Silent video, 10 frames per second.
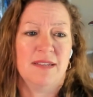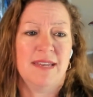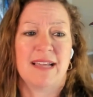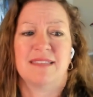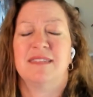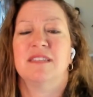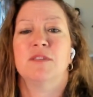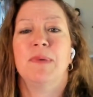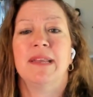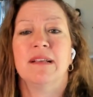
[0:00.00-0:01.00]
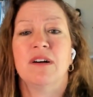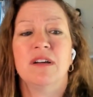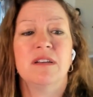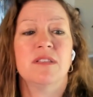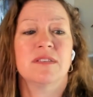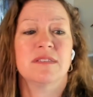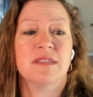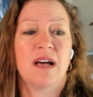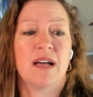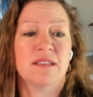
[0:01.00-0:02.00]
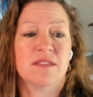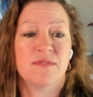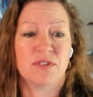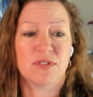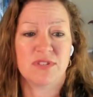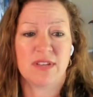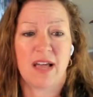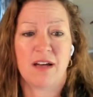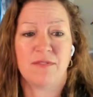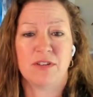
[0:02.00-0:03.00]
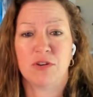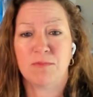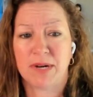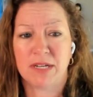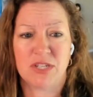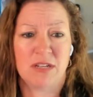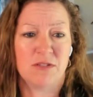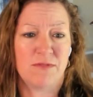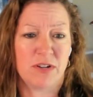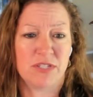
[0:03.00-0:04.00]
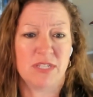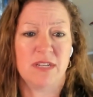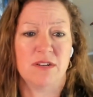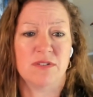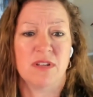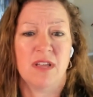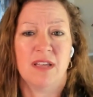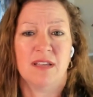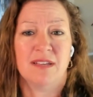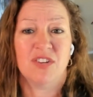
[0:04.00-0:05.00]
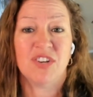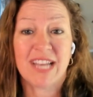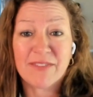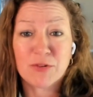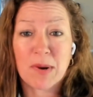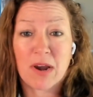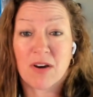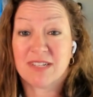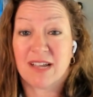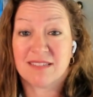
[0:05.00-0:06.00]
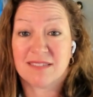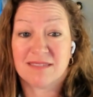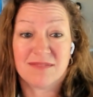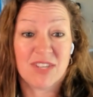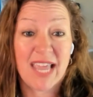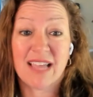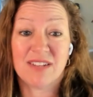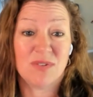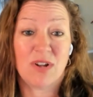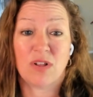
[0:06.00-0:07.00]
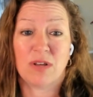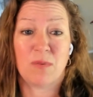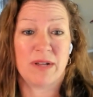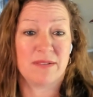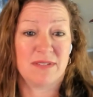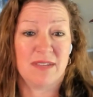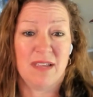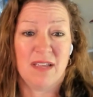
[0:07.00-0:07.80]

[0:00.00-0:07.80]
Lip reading: Next, depending on the size of your staff and your budget and your volunteers, you're going to have to prioritize. You can't do it all at once.